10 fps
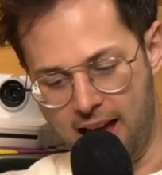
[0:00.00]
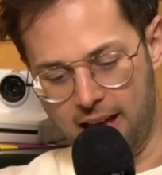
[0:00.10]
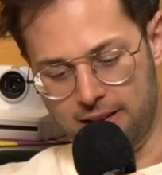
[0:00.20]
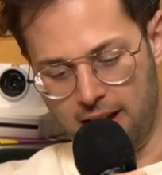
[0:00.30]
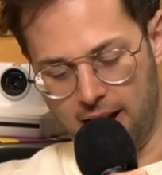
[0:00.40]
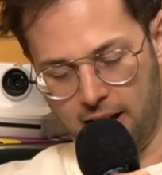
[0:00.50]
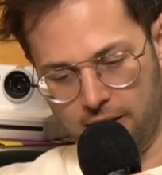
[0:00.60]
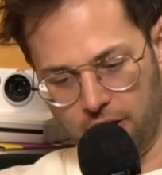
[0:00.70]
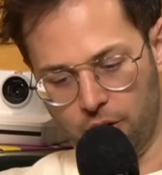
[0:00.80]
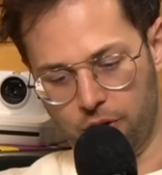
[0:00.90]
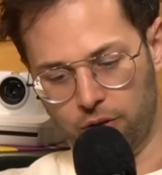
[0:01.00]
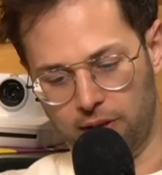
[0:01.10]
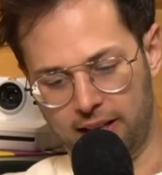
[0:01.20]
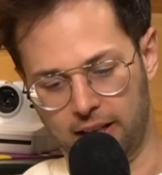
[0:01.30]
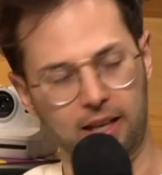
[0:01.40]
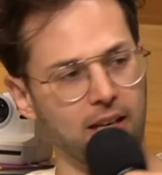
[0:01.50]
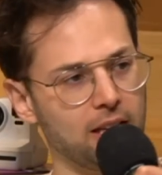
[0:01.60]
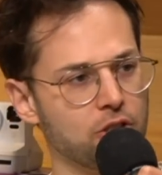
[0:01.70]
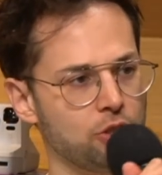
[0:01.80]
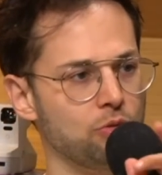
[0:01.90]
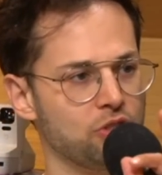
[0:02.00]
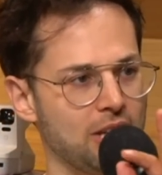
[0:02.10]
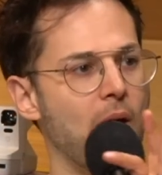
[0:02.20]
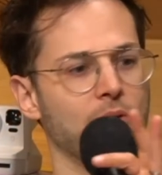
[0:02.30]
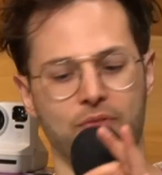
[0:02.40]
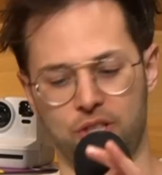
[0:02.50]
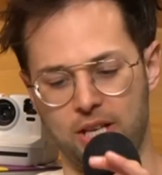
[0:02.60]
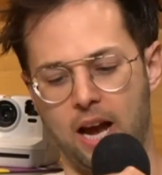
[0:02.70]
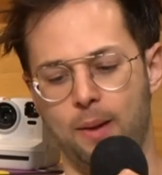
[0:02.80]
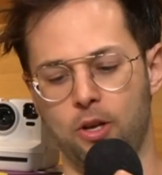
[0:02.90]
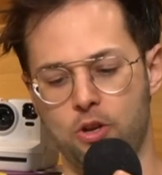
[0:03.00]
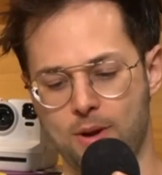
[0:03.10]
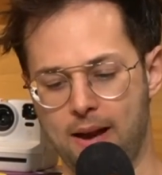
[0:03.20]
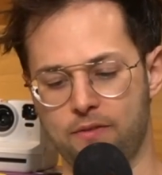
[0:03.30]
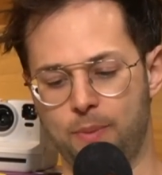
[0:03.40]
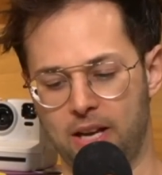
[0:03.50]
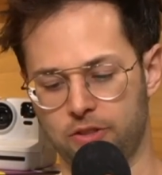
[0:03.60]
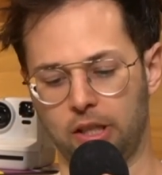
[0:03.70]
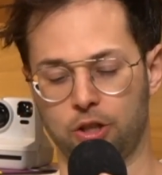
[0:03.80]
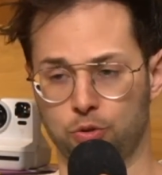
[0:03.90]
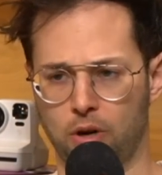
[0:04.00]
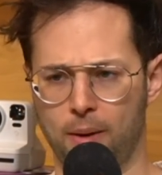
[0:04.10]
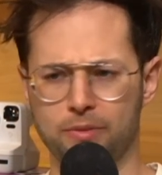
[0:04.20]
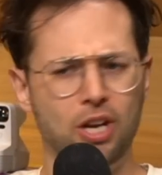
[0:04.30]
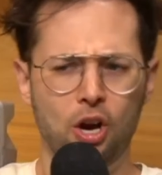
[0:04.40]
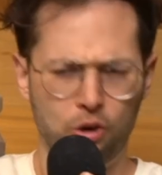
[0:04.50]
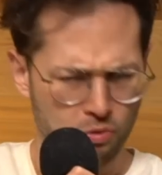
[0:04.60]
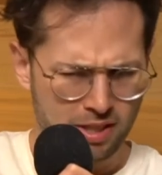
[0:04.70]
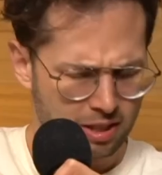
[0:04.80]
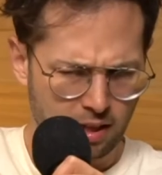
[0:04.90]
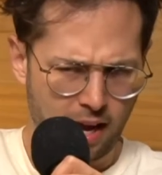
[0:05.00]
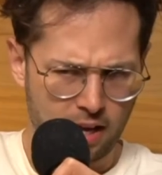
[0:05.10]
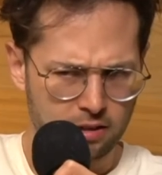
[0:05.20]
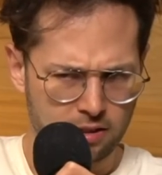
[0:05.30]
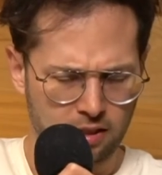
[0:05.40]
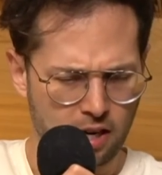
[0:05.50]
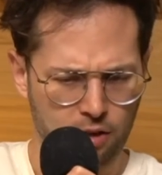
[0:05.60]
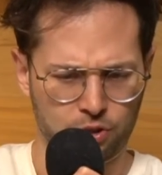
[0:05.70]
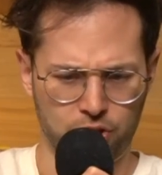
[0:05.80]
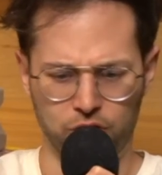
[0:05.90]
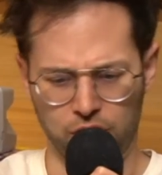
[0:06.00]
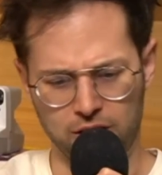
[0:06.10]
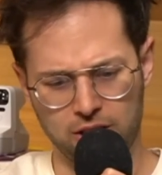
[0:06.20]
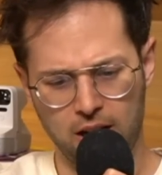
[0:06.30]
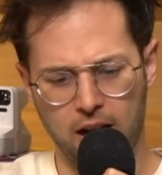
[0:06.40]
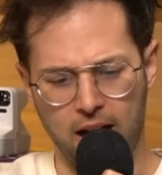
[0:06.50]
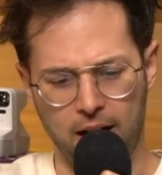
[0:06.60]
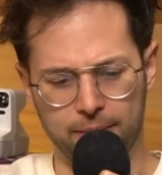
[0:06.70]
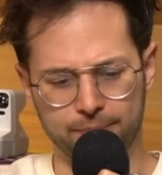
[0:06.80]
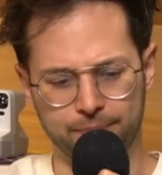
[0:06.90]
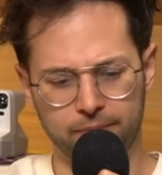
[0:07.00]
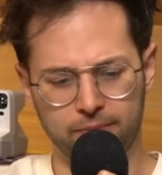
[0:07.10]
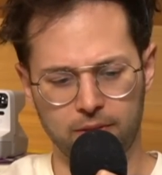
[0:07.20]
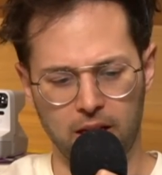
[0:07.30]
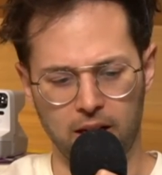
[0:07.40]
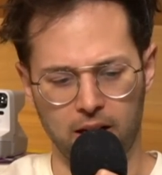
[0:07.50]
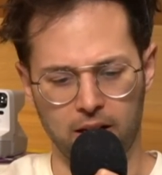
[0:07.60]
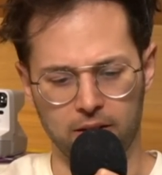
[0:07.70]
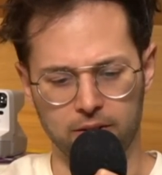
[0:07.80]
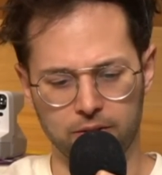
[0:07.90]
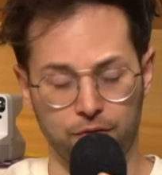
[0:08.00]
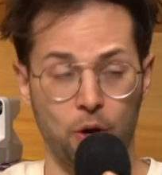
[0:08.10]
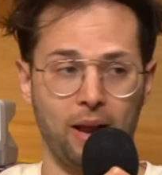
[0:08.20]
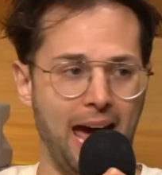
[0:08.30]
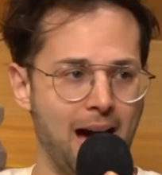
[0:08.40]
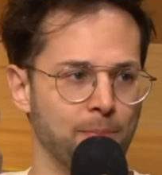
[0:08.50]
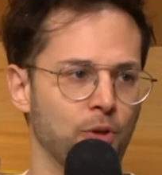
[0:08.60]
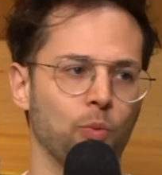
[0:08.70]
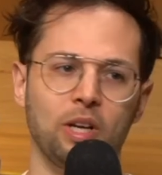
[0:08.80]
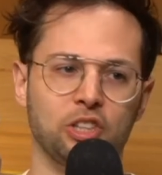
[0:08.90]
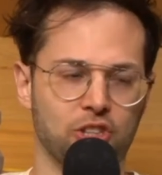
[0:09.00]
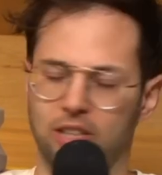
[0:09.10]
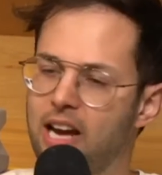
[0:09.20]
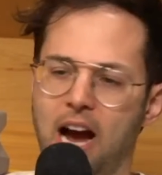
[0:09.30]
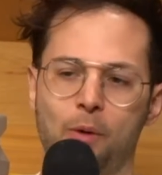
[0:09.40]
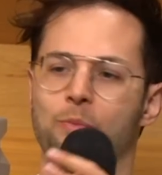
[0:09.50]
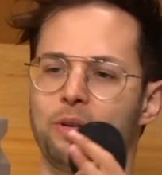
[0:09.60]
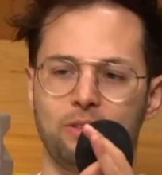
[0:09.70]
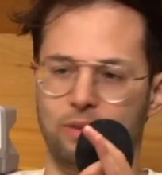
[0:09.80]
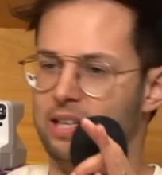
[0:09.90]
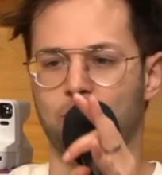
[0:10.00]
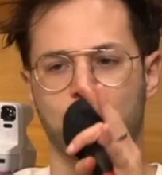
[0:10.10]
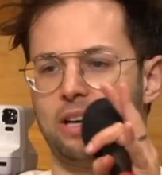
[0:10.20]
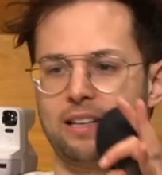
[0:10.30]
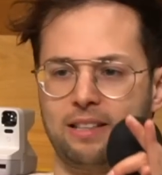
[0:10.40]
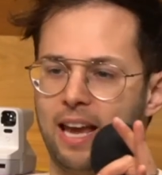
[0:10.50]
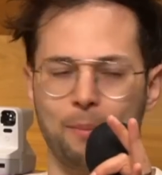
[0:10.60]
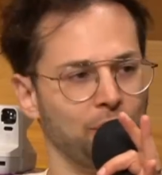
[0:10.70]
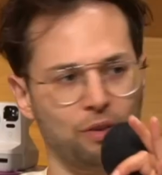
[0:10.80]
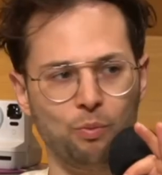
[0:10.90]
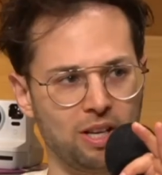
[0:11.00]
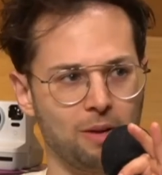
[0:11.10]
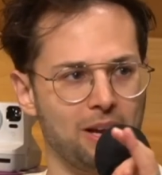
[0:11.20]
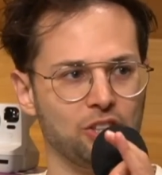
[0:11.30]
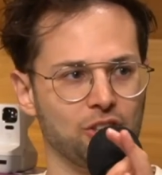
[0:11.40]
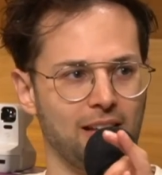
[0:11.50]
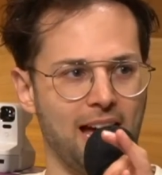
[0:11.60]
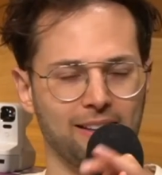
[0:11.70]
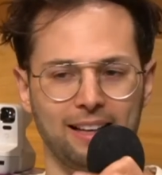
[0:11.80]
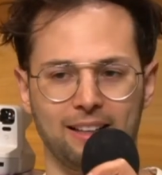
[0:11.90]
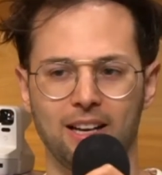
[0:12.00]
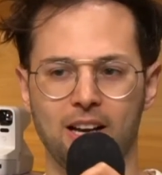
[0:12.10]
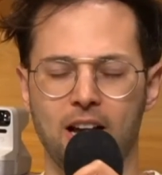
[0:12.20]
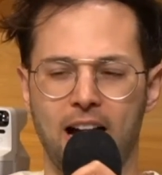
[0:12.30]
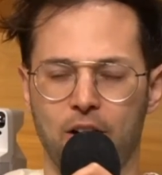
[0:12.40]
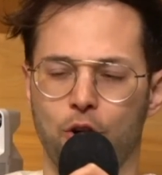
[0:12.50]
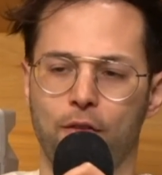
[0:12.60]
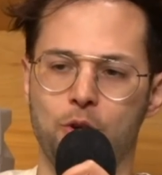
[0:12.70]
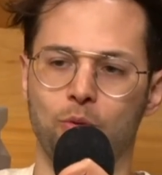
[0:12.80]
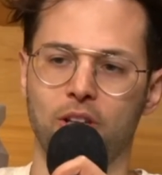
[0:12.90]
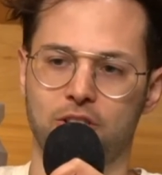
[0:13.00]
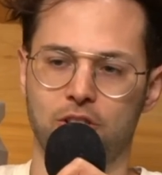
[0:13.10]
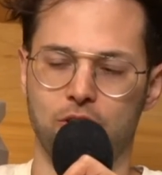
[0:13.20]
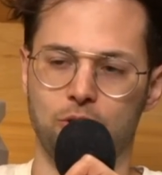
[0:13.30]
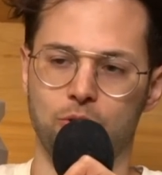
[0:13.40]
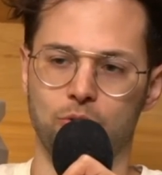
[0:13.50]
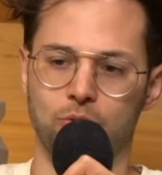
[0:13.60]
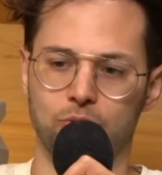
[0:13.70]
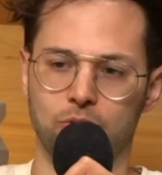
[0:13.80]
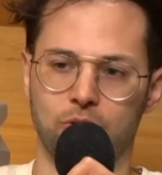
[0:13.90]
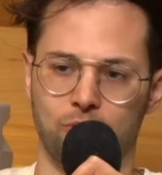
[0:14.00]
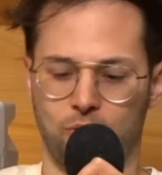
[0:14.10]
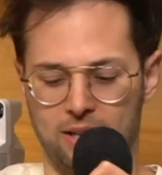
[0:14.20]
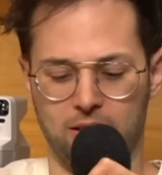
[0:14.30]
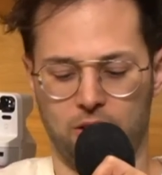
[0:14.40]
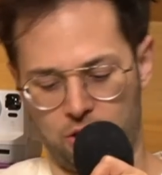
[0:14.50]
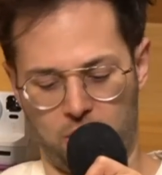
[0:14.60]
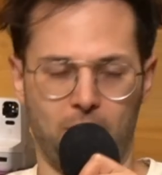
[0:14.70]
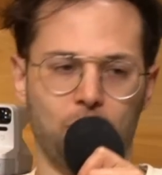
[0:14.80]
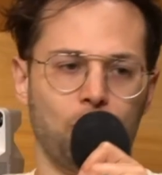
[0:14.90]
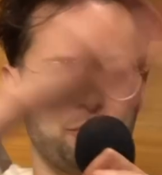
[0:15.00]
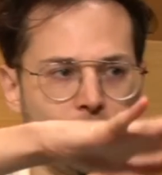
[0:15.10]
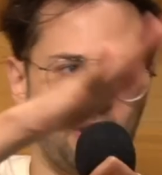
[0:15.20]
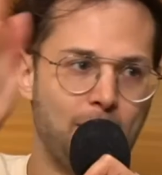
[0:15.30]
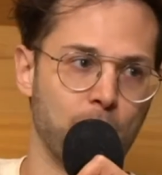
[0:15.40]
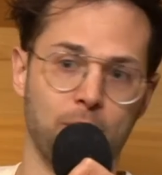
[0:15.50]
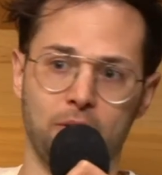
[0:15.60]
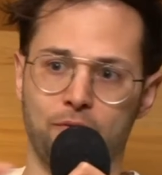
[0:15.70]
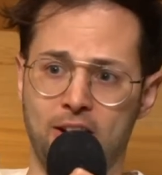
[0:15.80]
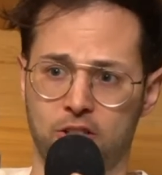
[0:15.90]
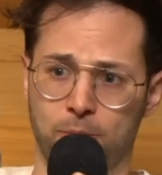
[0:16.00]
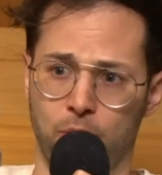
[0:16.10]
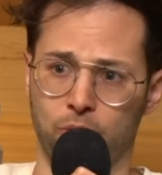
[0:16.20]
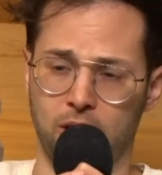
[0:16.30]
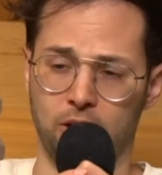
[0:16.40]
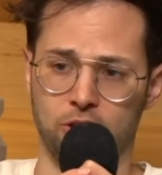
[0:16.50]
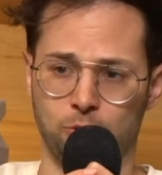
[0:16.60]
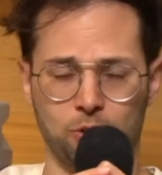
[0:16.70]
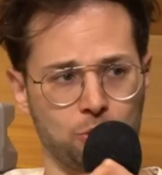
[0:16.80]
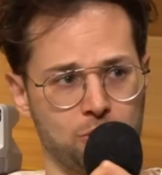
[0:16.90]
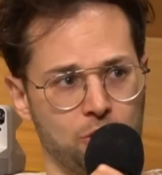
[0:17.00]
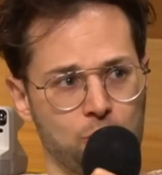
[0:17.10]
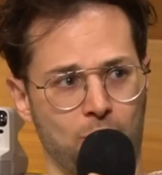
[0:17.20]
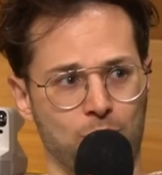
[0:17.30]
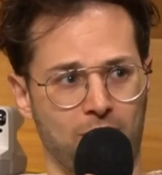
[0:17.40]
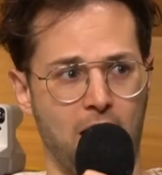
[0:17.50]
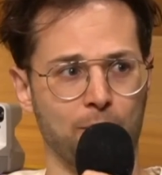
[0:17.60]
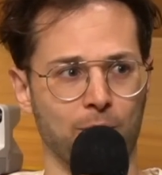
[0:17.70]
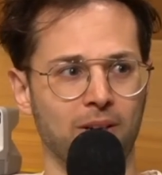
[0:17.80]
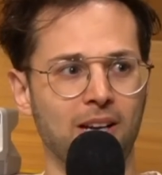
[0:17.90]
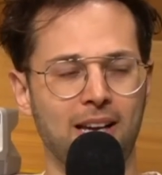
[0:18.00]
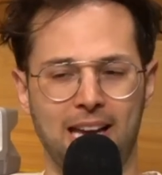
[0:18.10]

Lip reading: And, they're likening it to sound of the time. You have bands like The Drums, who recently had a TikTok resurgence. Fiona Apple, which I can't believe we didn't mention that. Like, I don't know if you listened to, granted they're talking about old Fiona Apple, but Fetch the Bolt Cutters, which was her 2020 album.